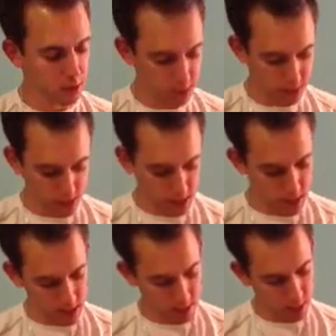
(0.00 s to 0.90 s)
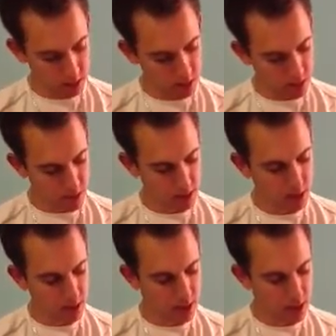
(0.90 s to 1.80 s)
11 menos
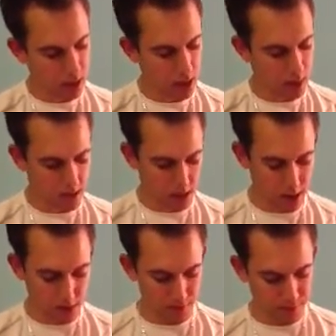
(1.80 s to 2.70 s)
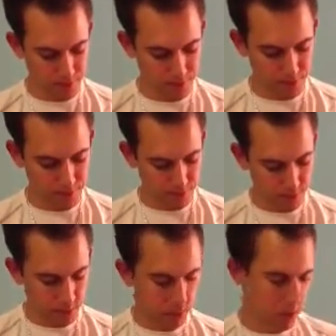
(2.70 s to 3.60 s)
20 de la mañana.
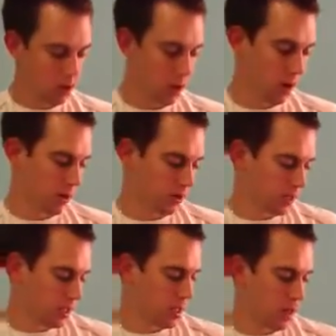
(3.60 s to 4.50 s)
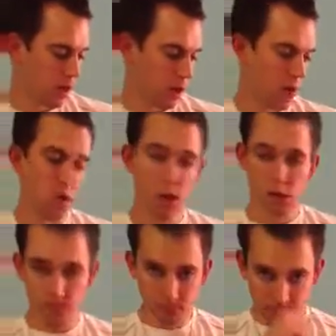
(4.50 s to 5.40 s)
Alright? Now,
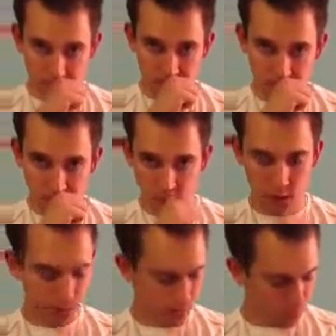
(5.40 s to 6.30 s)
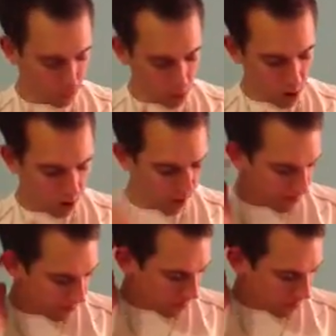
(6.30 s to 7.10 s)
excuse me, for 1,